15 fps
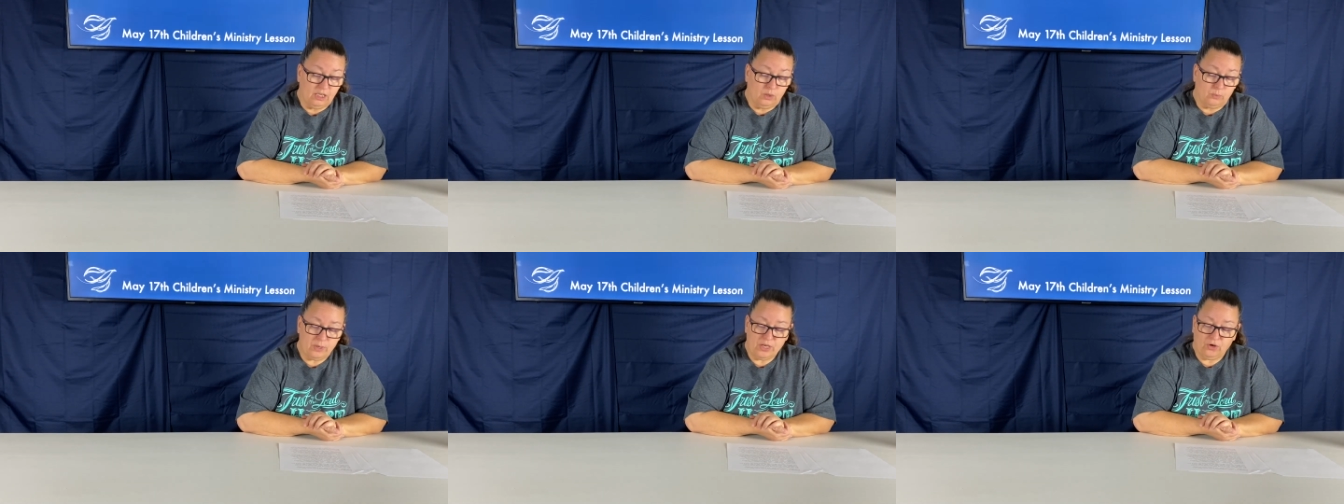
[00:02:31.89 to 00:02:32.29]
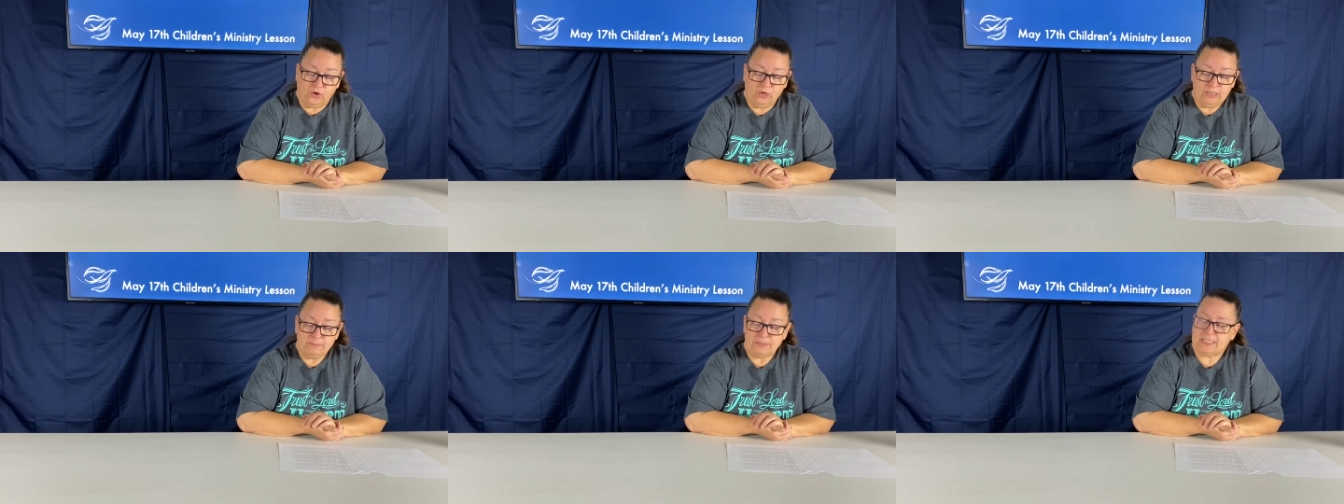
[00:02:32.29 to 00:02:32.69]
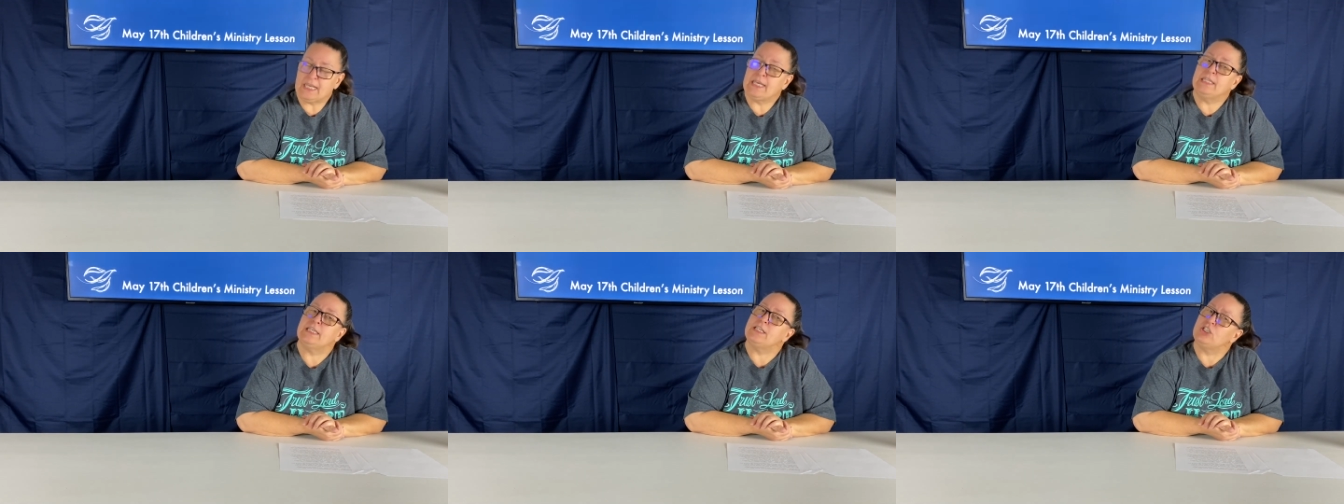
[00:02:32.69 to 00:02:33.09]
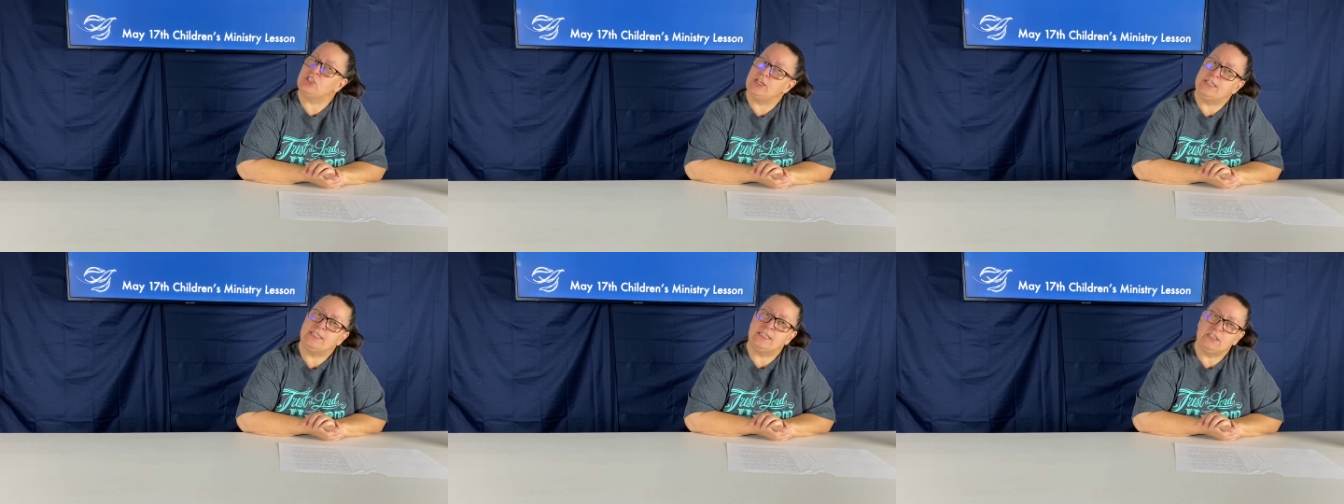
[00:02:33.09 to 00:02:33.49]
We heard him say that
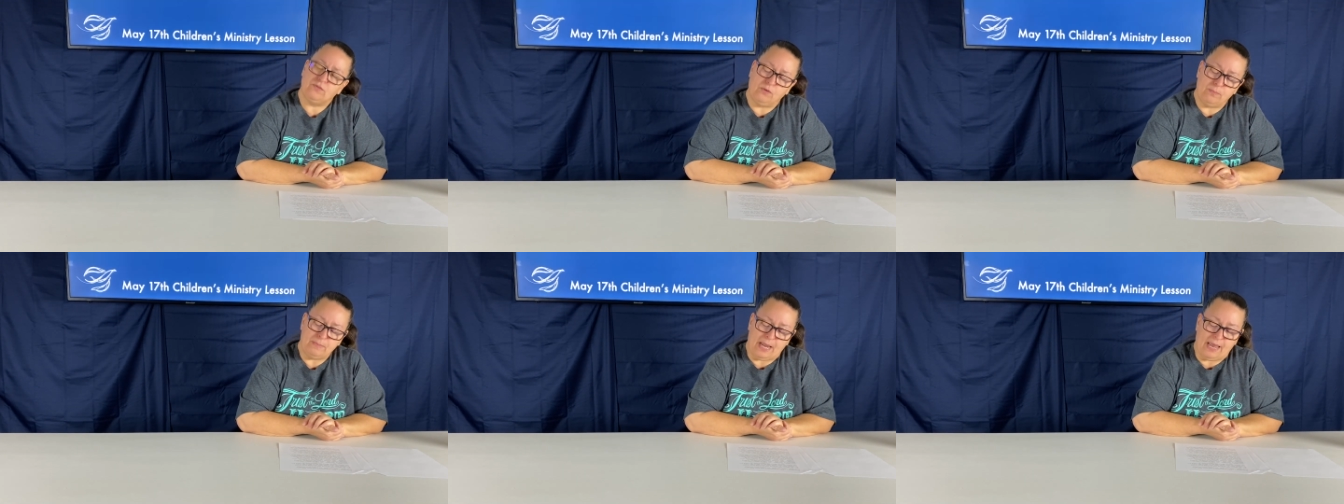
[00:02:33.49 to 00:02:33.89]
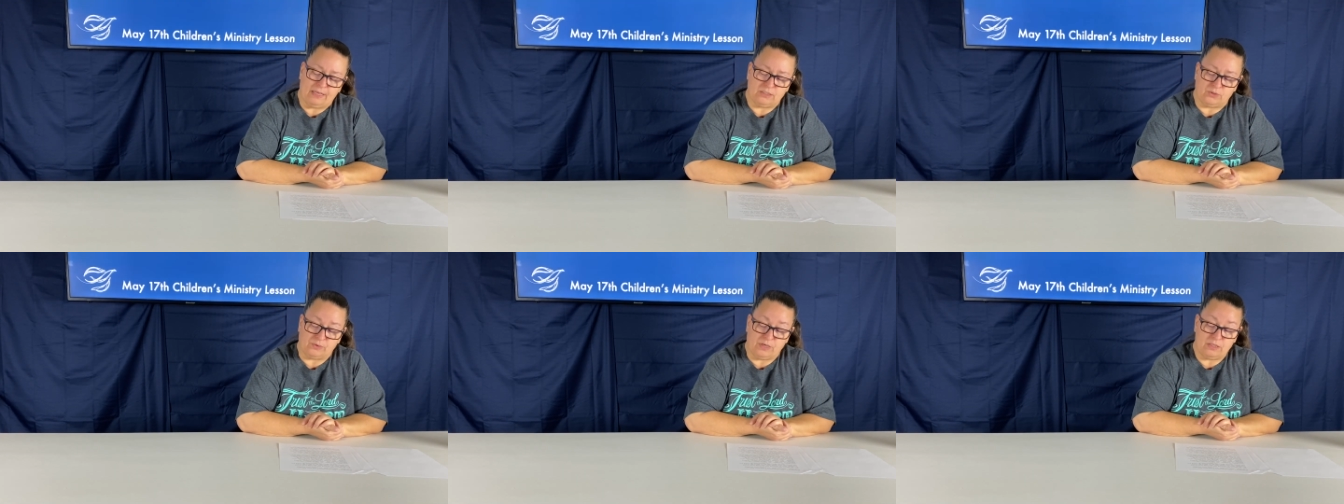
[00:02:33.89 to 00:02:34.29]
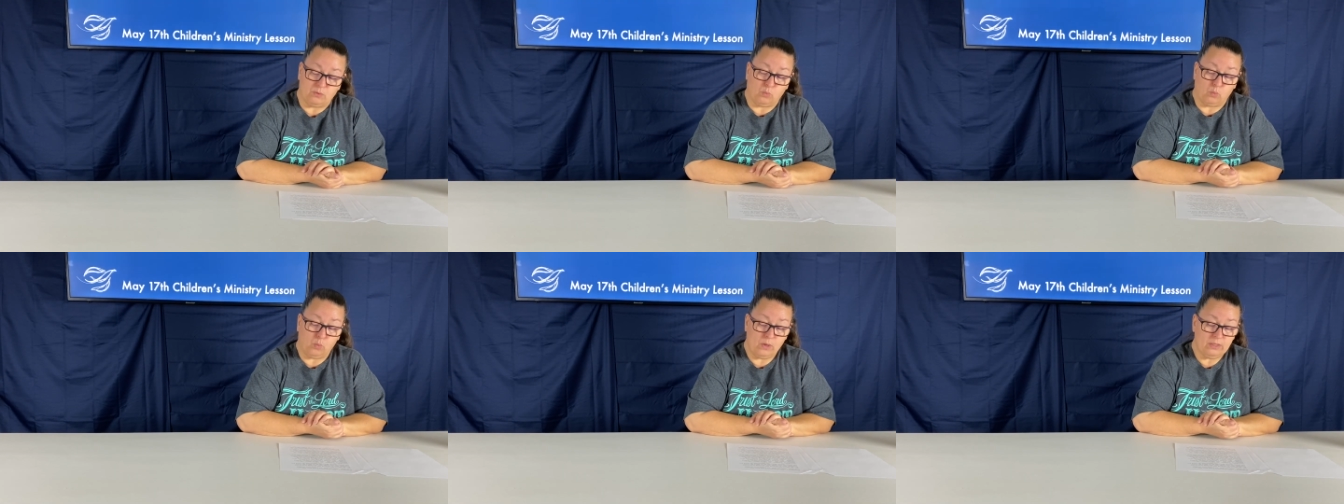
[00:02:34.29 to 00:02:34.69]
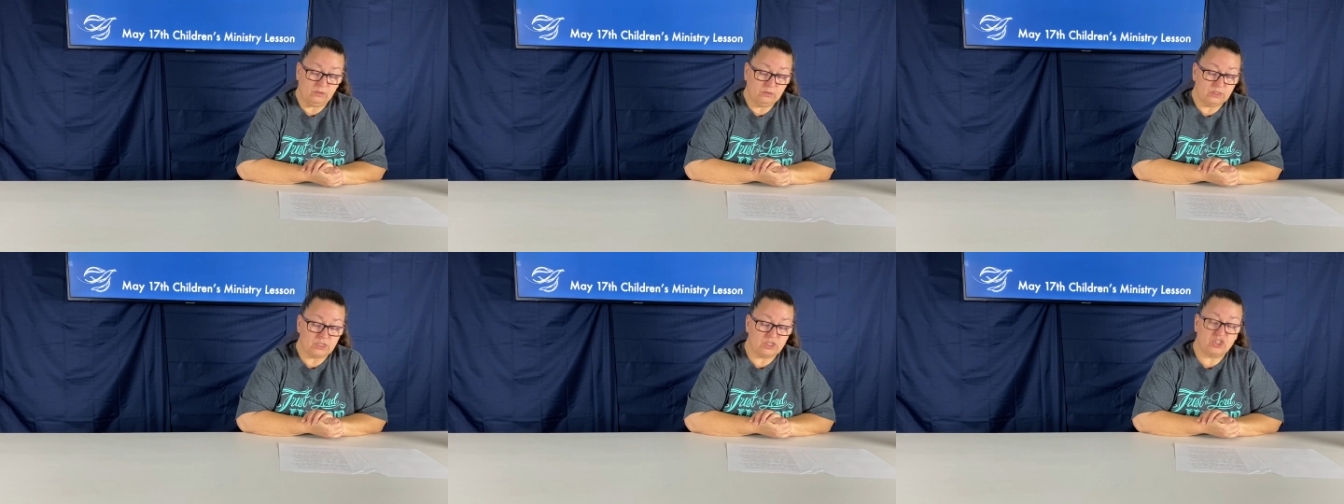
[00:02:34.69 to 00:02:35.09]
Jesus from Nazareth
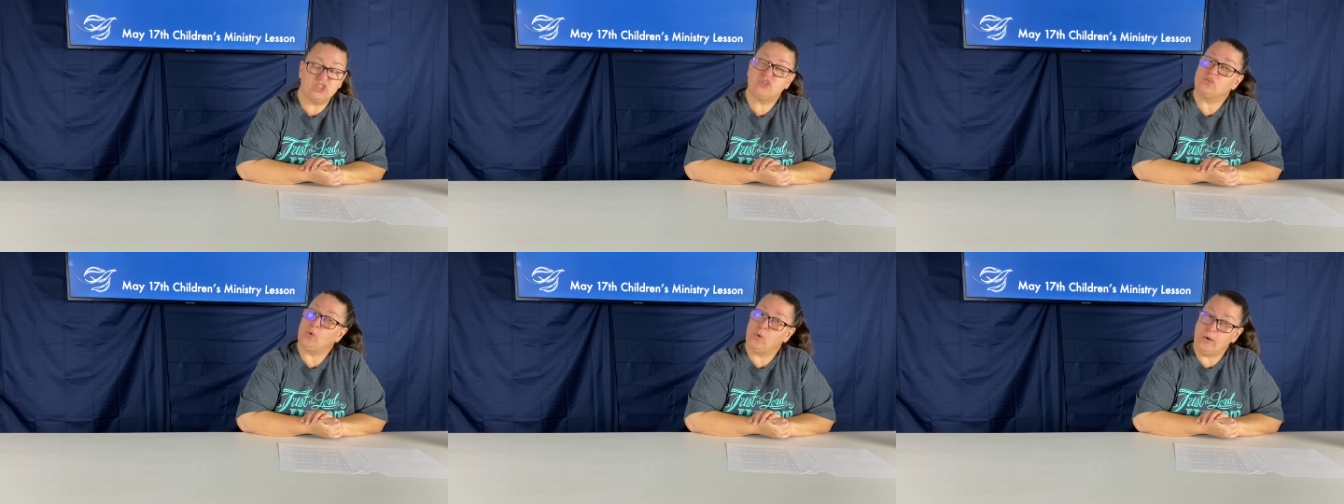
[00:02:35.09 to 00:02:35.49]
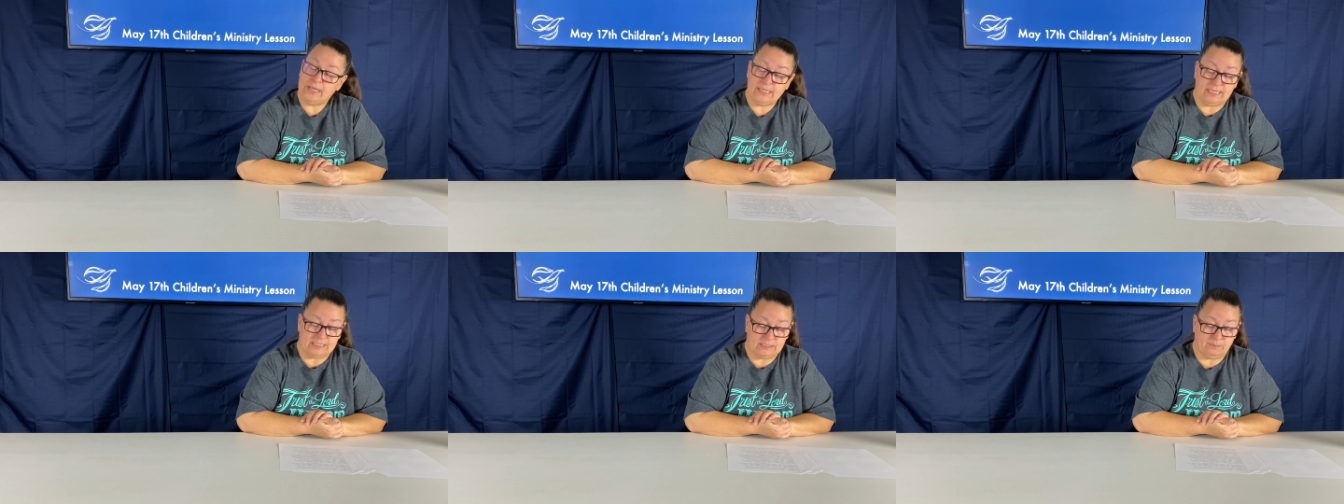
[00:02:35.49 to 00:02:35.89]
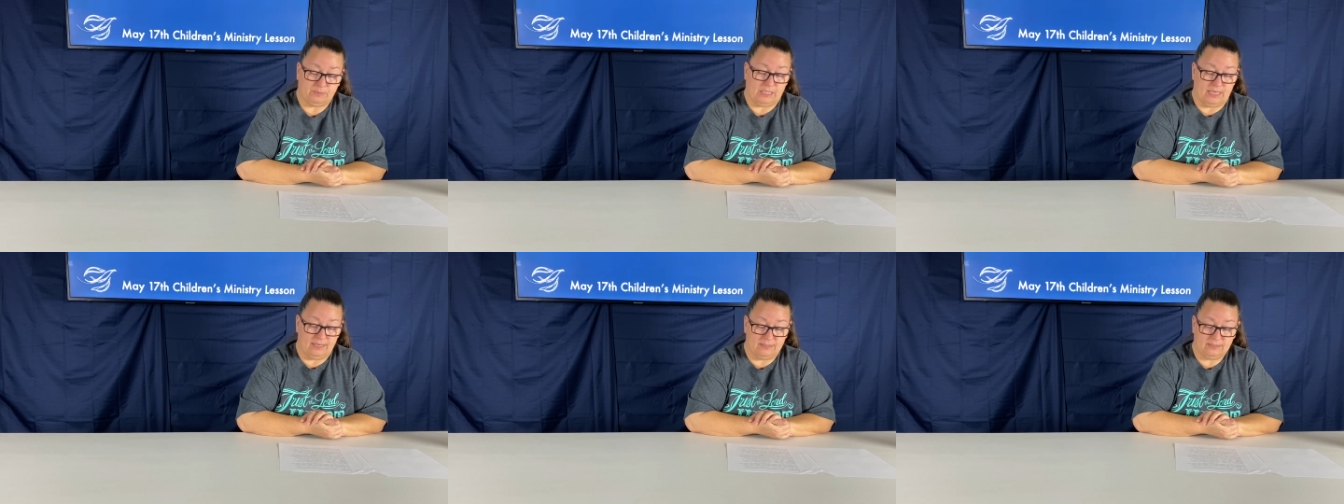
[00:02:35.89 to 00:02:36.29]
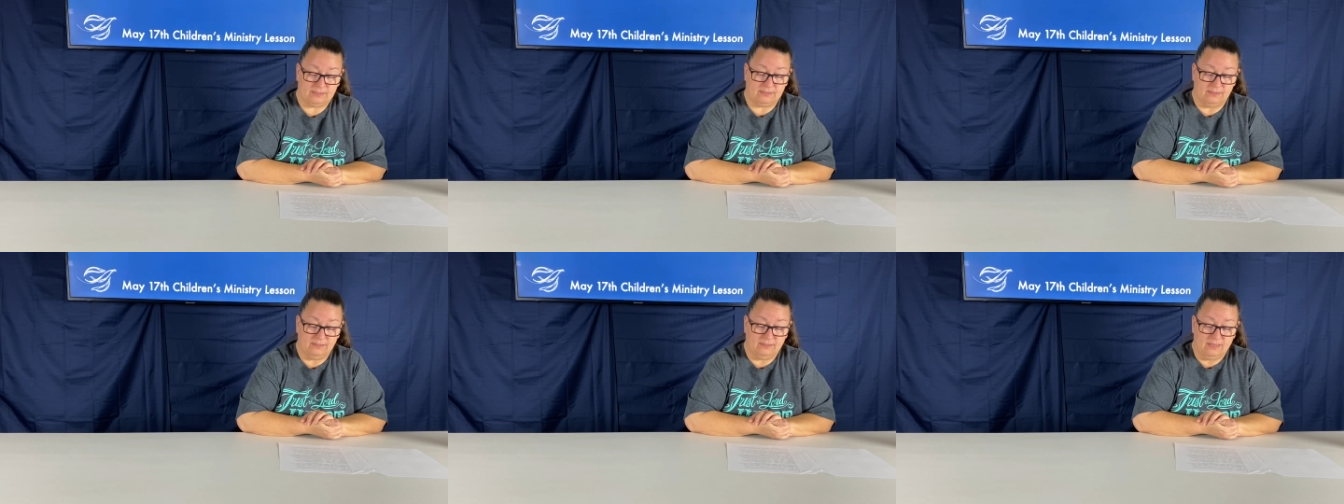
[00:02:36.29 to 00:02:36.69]
will destroy this place.